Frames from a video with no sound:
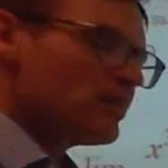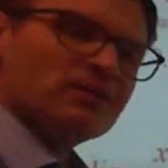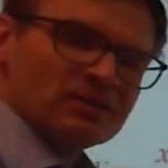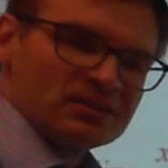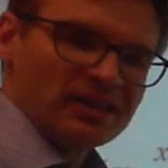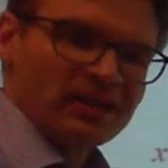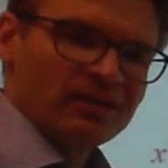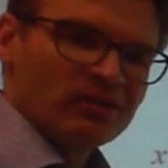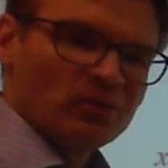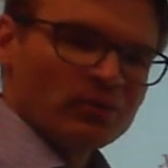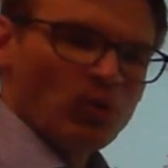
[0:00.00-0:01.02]

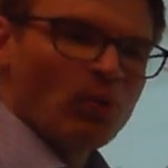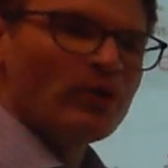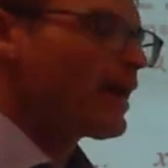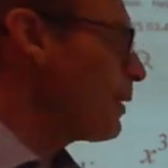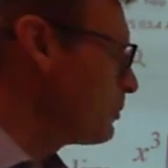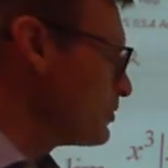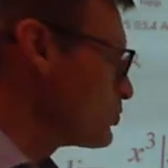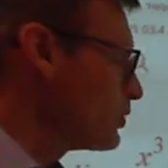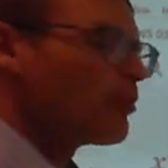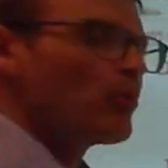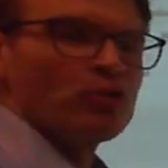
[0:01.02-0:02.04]
say, what happens
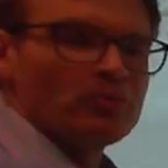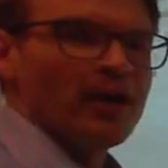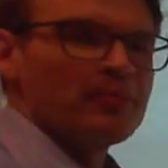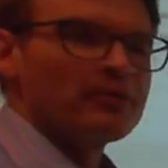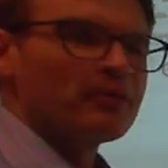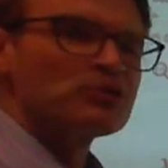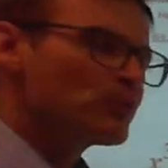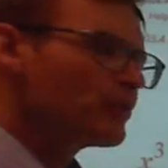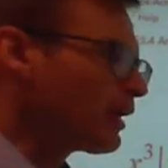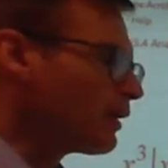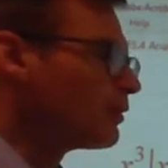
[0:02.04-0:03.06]
when I multiply times
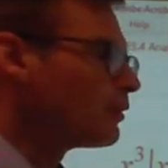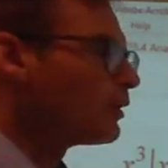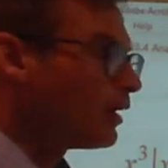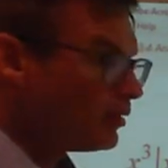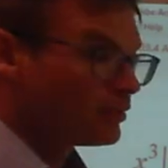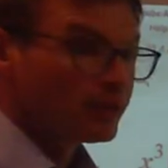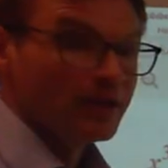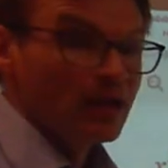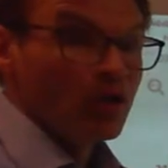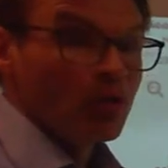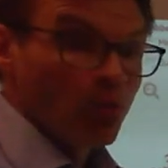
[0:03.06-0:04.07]
3? Well,
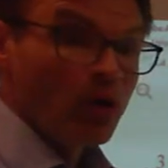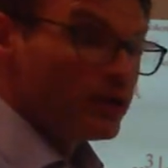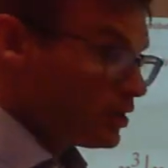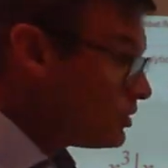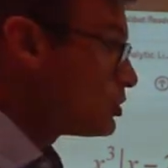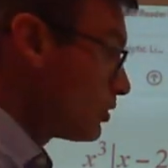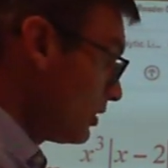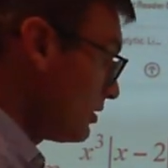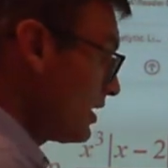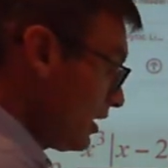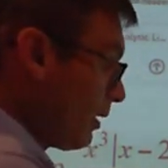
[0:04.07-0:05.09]
one is you
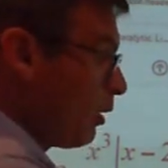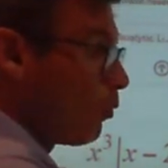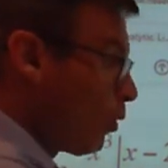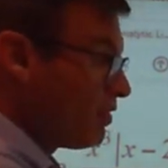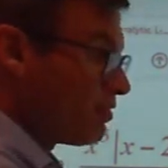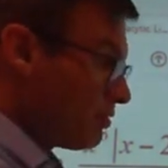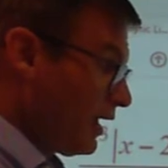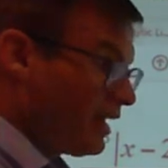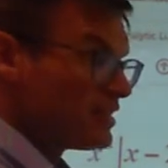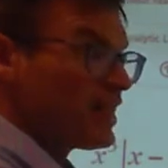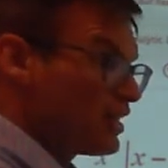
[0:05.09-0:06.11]
could think about
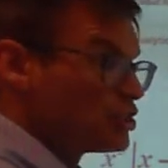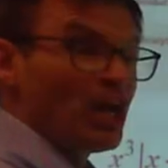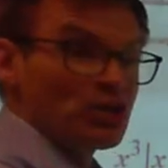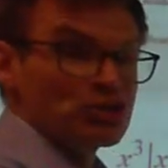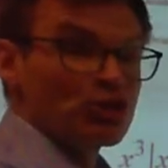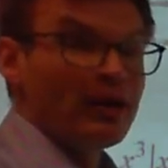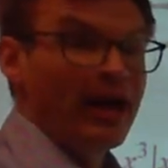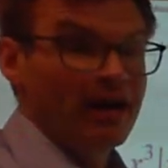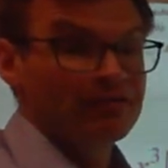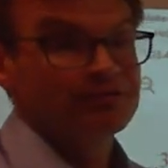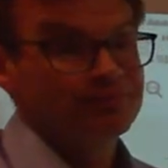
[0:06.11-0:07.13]
how does that change your
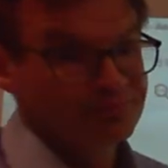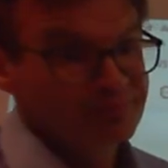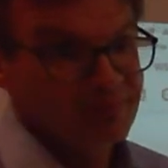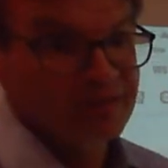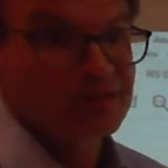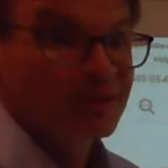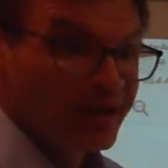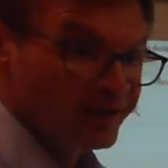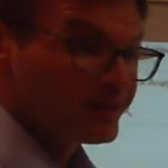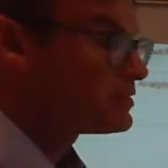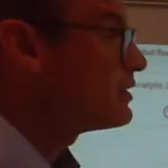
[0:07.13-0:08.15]
graph? And to be honest,